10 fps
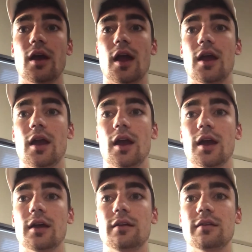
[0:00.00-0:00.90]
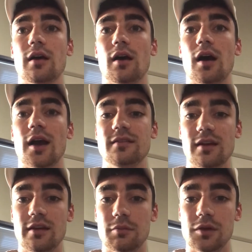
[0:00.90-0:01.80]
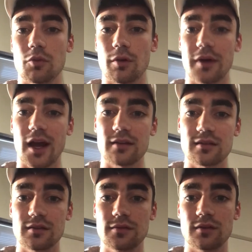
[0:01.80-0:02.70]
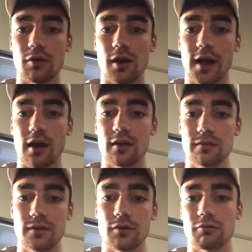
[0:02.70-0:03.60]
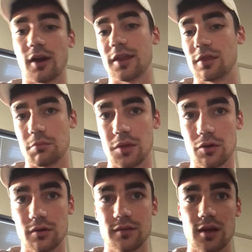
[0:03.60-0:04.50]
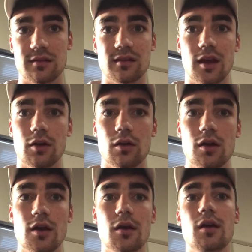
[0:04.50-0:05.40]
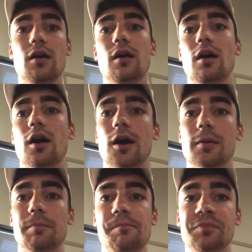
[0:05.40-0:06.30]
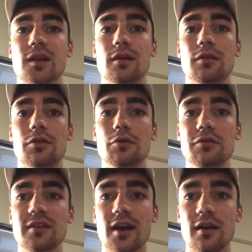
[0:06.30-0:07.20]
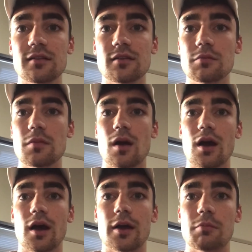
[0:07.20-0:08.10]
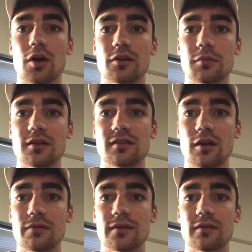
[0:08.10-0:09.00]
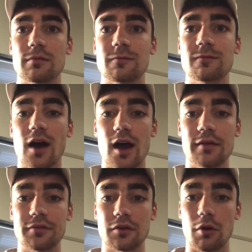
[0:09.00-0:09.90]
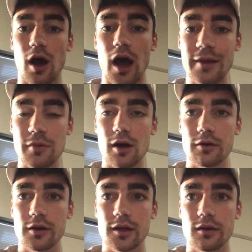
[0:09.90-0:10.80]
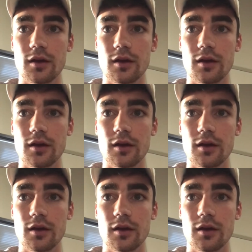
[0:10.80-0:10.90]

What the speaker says: and I tend to be more passive, so I kind of fit right in the middle of that scale. Enthusiasm, I marked myself as a 5, so a high moderate.